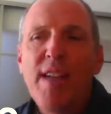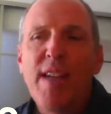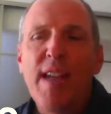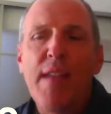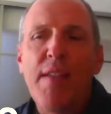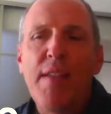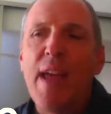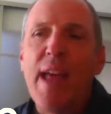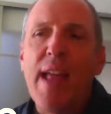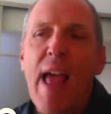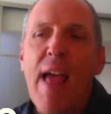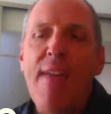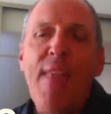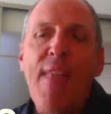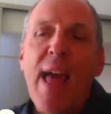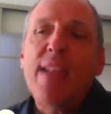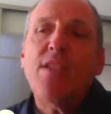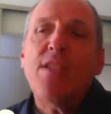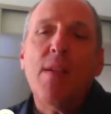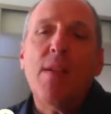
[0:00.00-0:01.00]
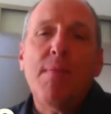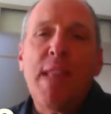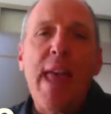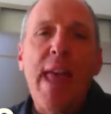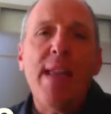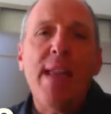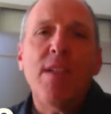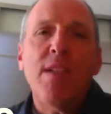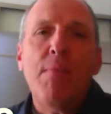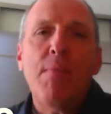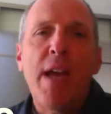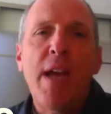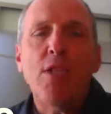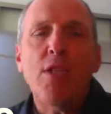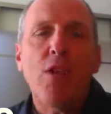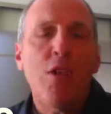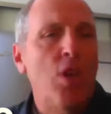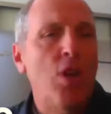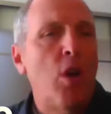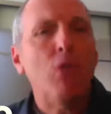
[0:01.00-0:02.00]
that is a
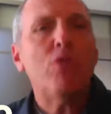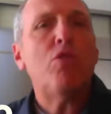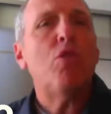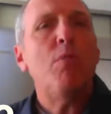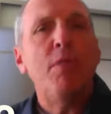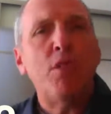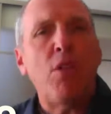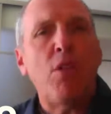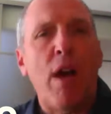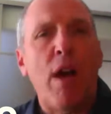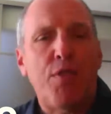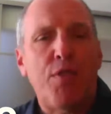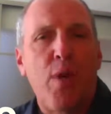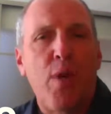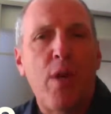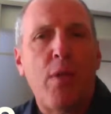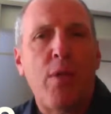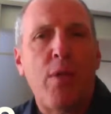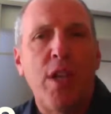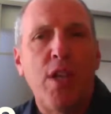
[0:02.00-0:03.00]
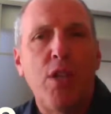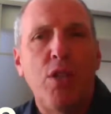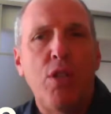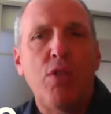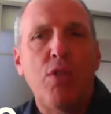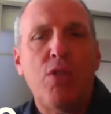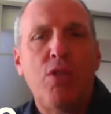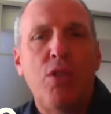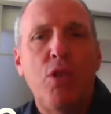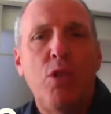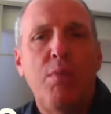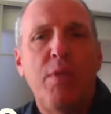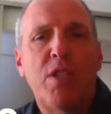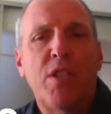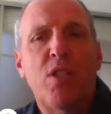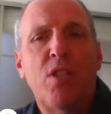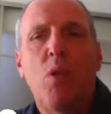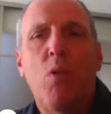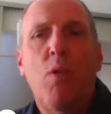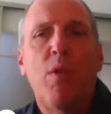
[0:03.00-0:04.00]
measure. You don't do them as frequently as you used to, but
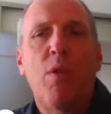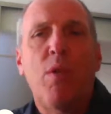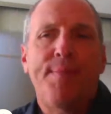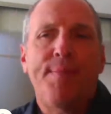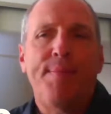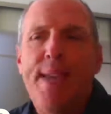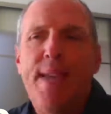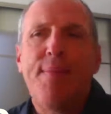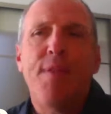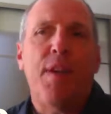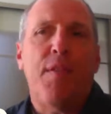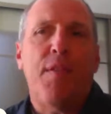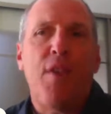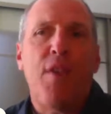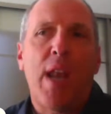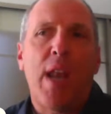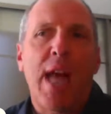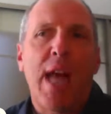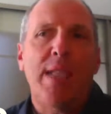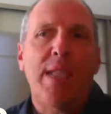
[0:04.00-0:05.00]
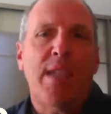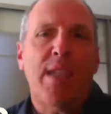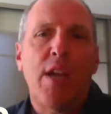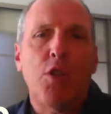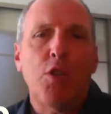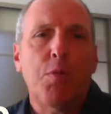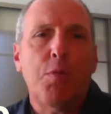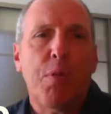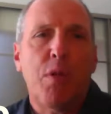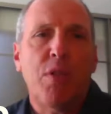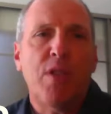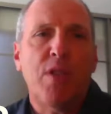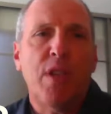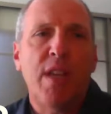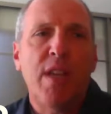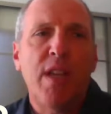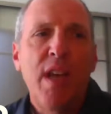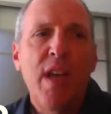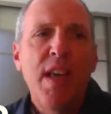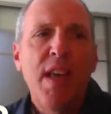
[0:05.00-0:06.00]
still, with even a frontline
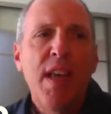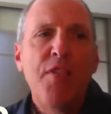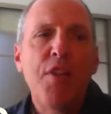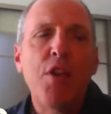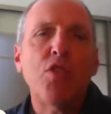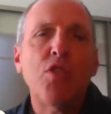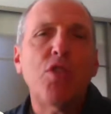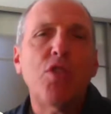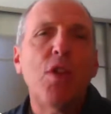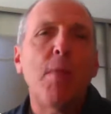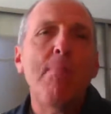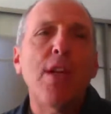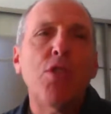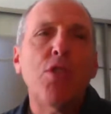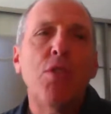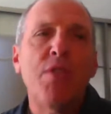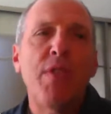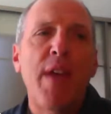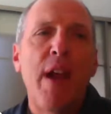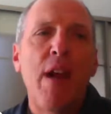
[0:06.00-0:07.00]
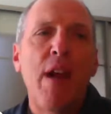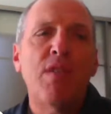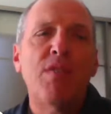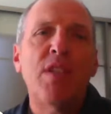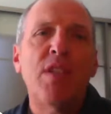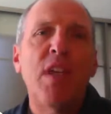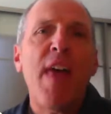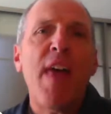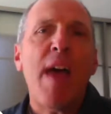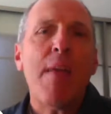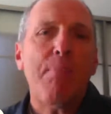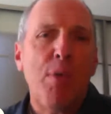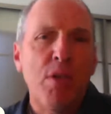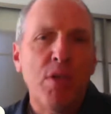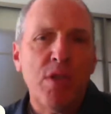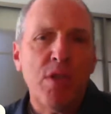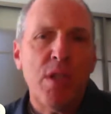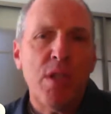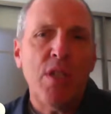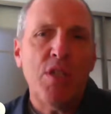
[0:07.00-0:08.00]
salesperson, there's a measure there of, did that
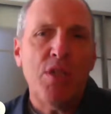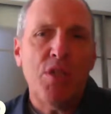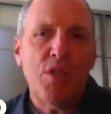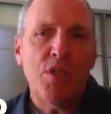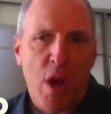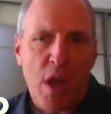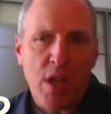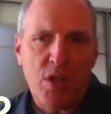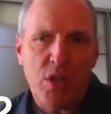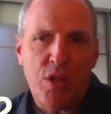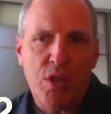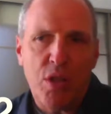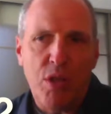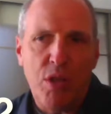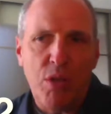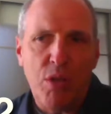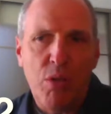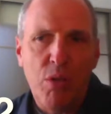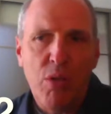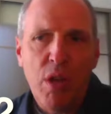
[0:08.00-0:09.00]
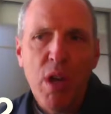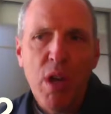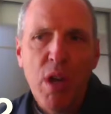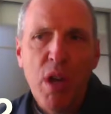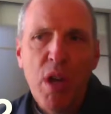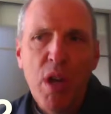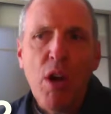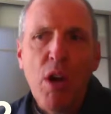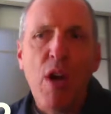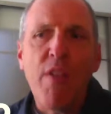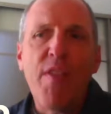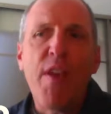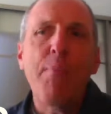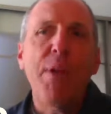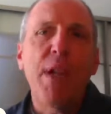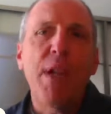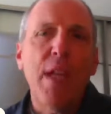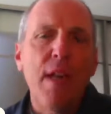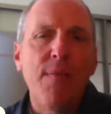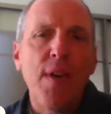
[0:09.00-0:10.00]
person trust you? Are they
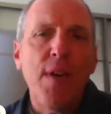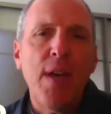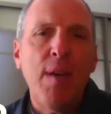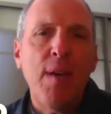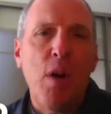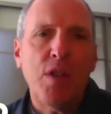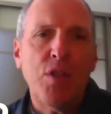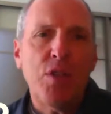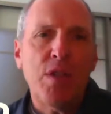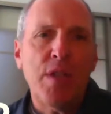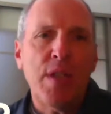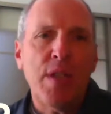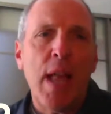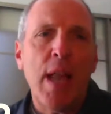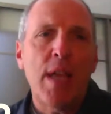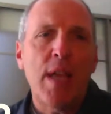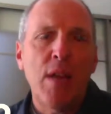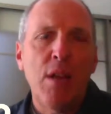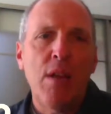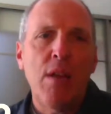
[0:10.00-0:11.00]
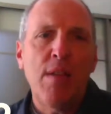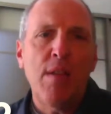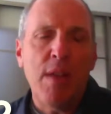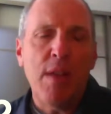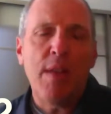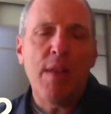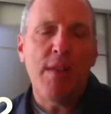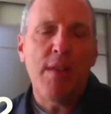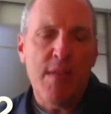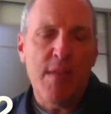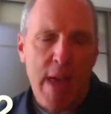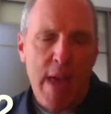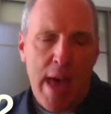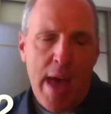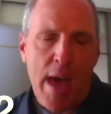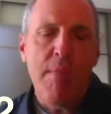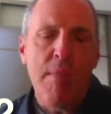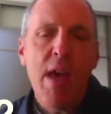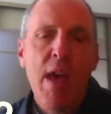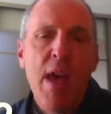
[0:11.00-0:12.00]
believing in what you're telling
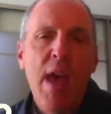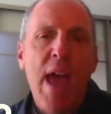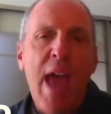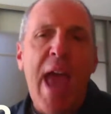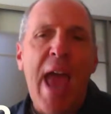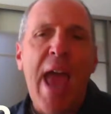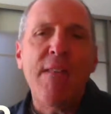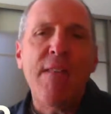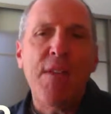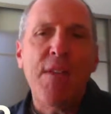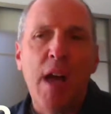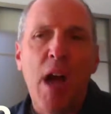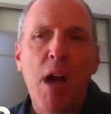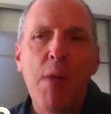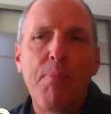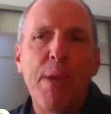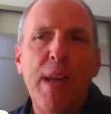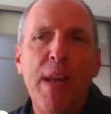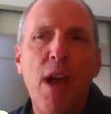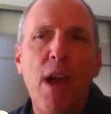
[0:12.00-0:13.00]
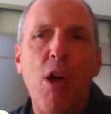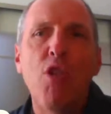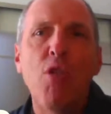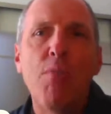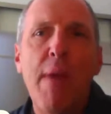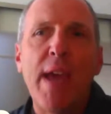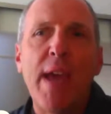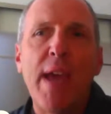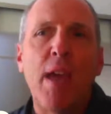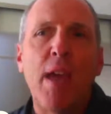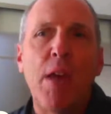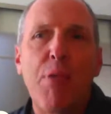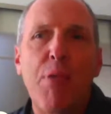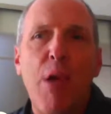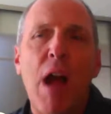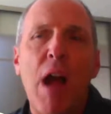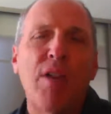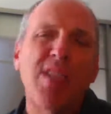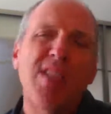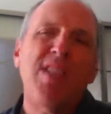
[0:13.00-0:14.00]
them and the company? Are you making
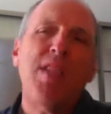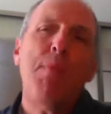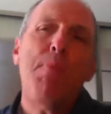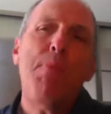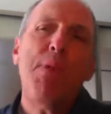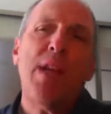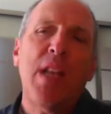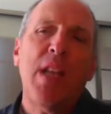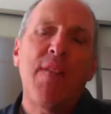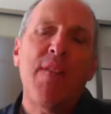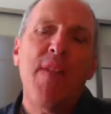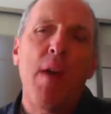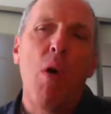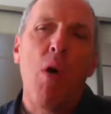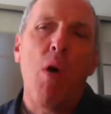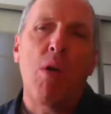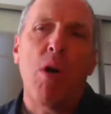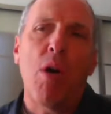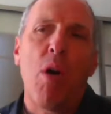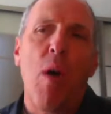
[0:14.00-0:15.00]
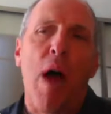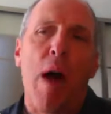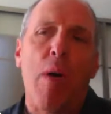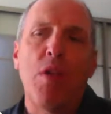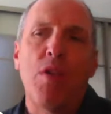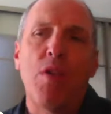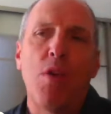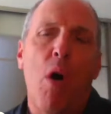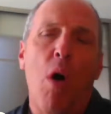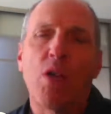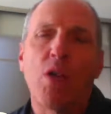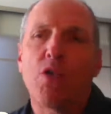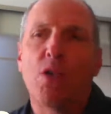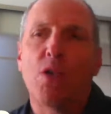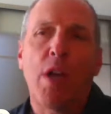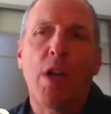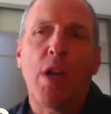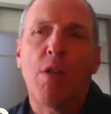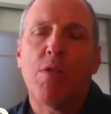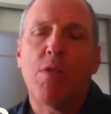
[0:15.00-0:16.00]
progress? Typically, they won't go out with you also
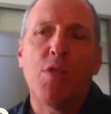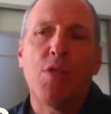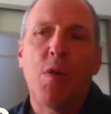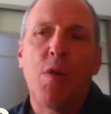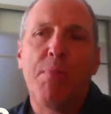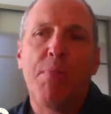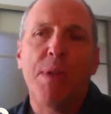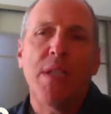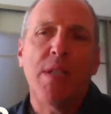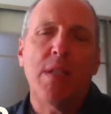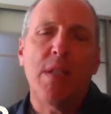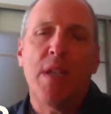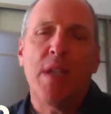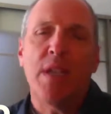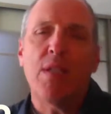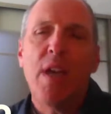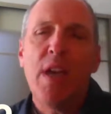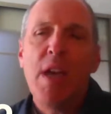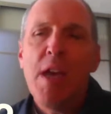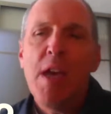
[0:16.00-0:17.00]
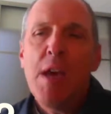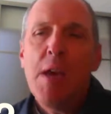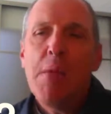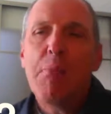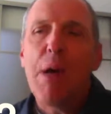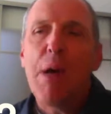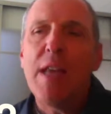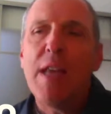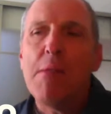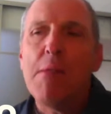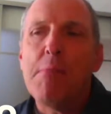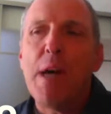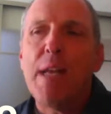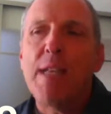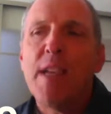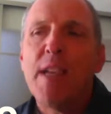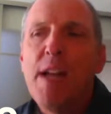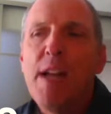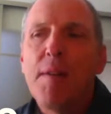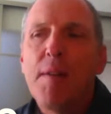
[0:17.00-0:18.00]
till you're doing business. Right.
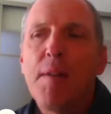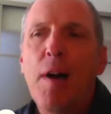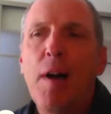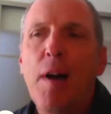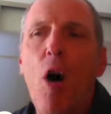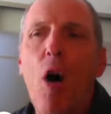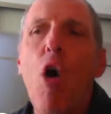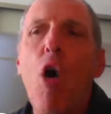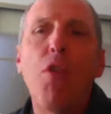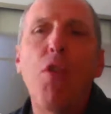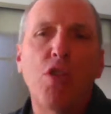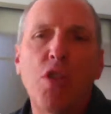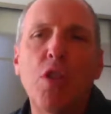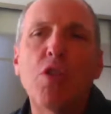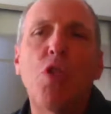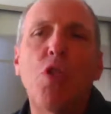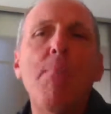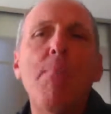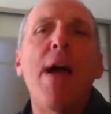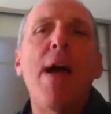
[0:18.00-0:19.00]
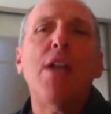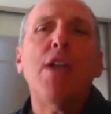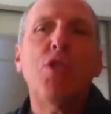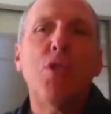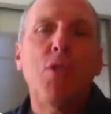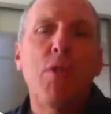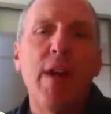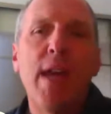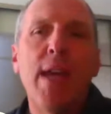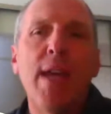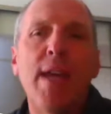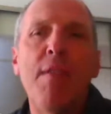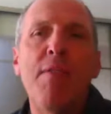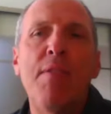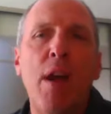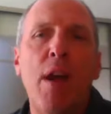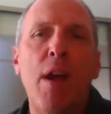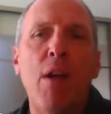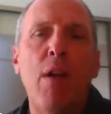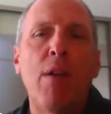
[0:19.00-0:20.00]
But all those. So measuring
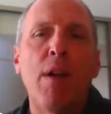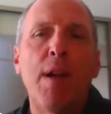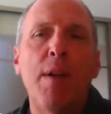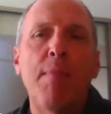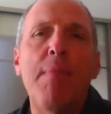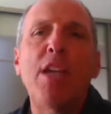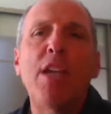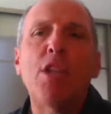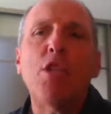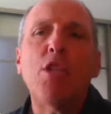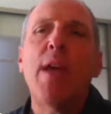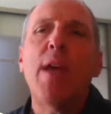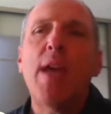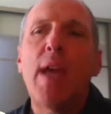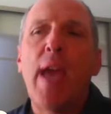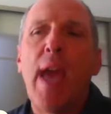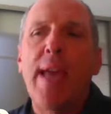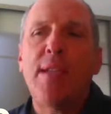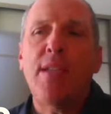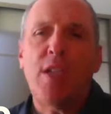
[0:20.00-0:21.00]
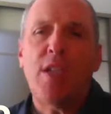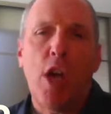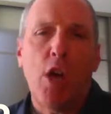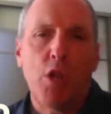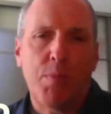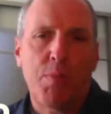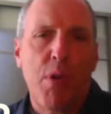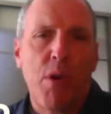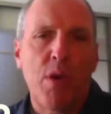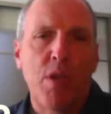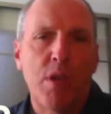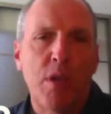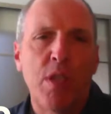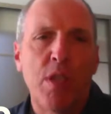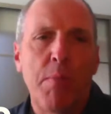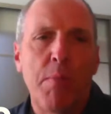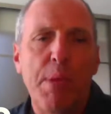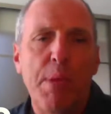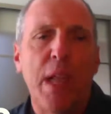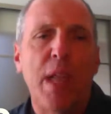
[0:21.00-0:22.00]
a
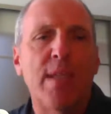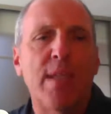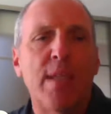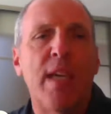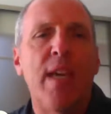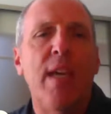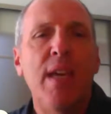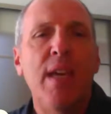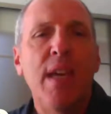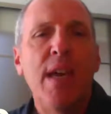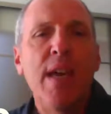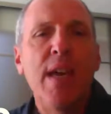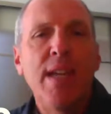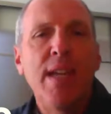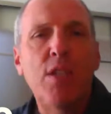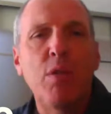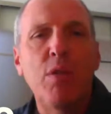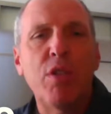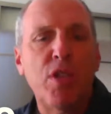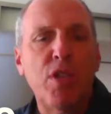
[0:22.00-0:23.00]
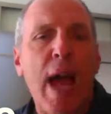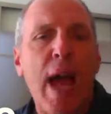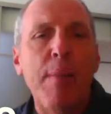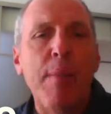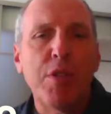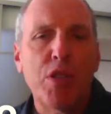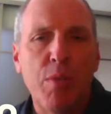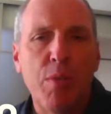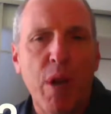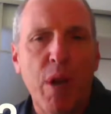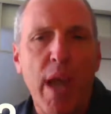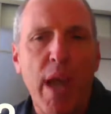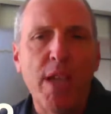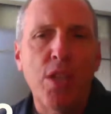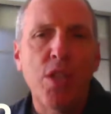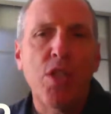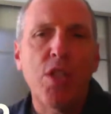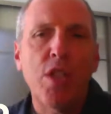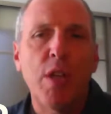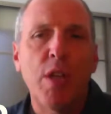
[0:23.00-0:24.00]
salesperson's ability to establish a
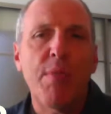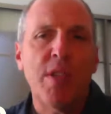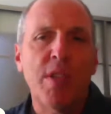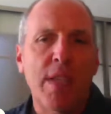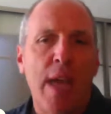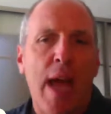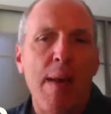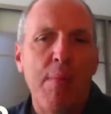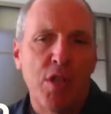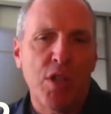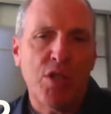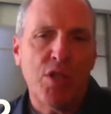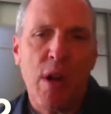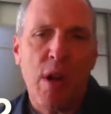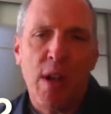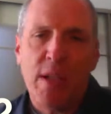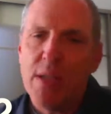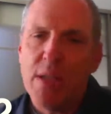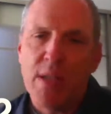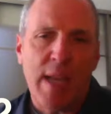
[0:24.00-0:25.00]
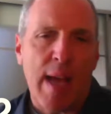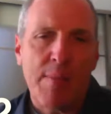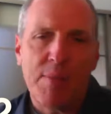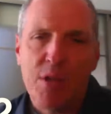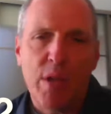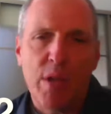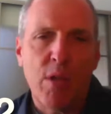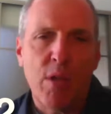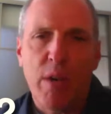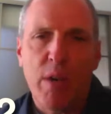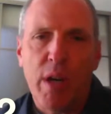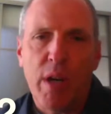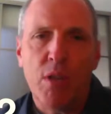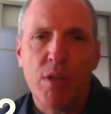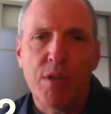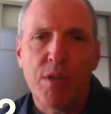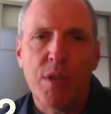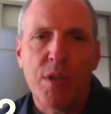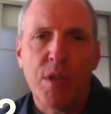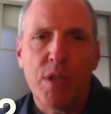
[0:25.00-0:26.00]
relationship, establish trust, is absolutely
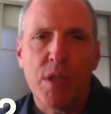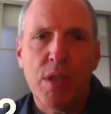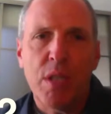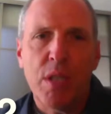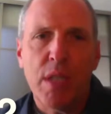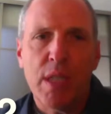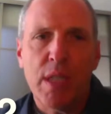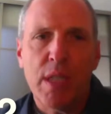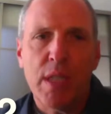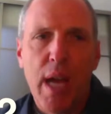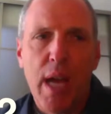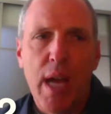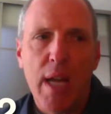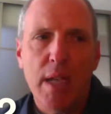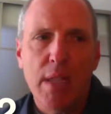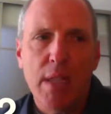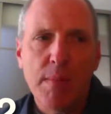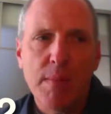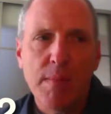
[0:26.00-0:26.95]
critical to success.